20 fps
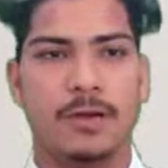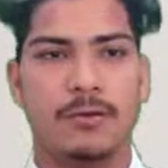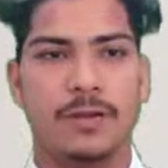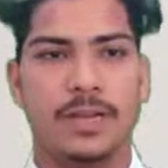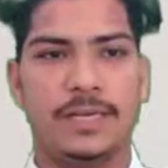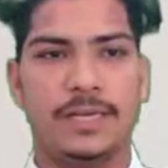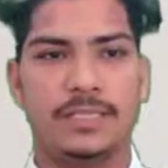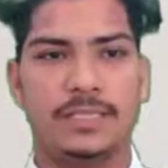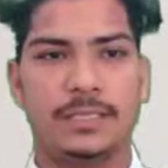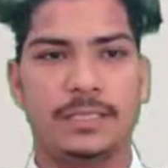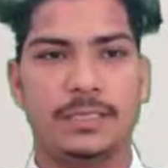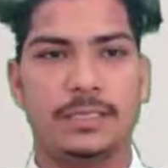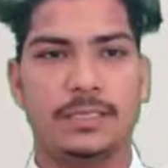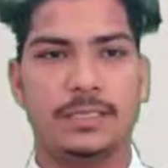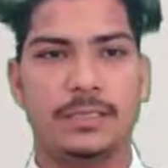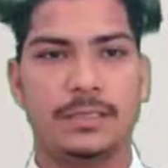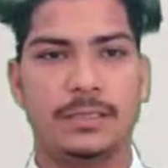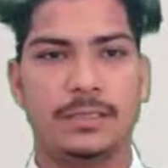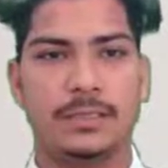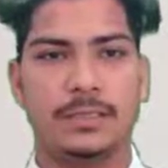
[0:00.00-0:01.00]
Now let's
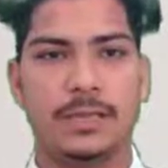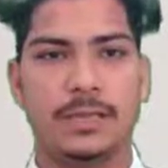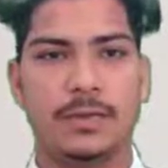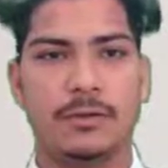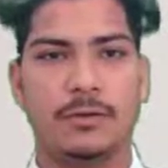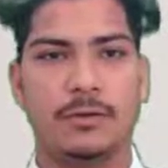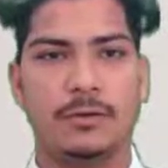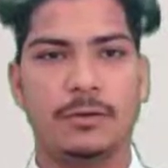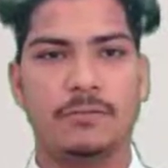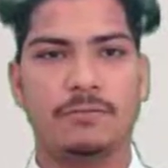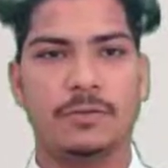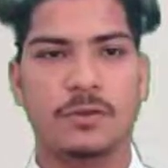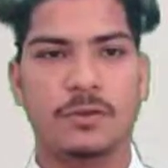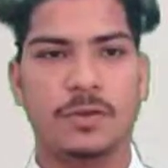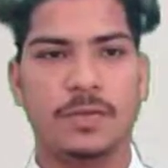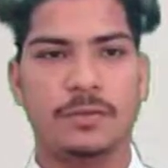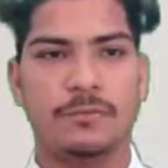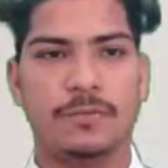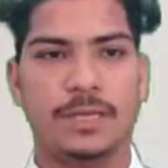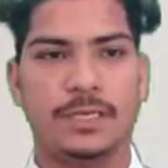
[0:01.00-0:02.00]
see the growth of
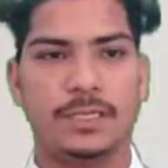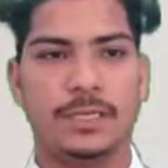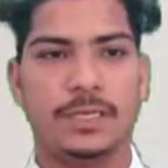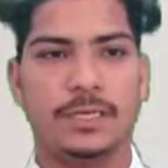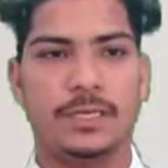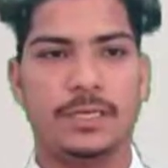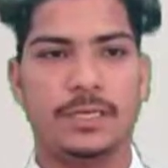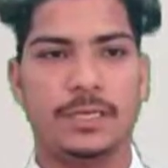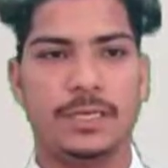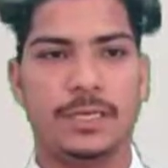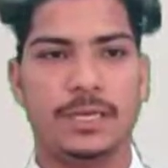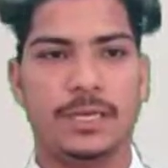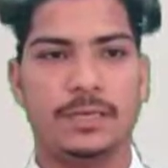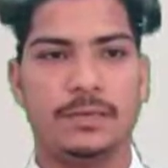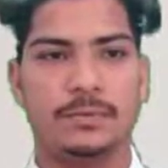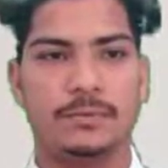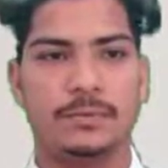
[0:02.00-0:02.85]
solid waste in India.